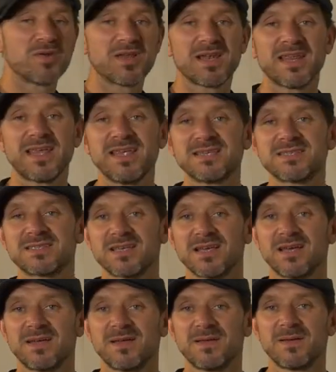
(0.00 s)

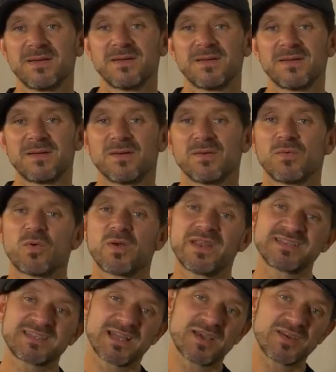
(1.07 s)
Lisa. What
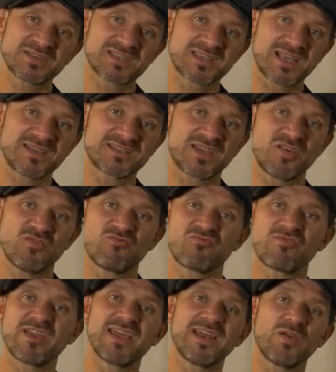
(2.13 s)
is it, those things that you
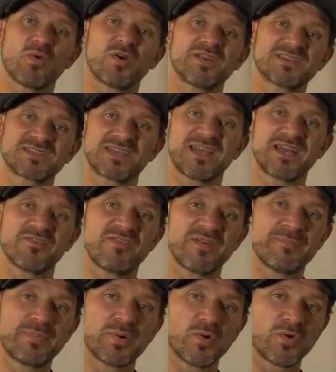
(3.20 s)
really want to see that are
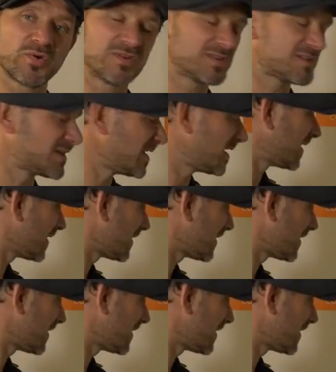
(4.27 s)
important to you?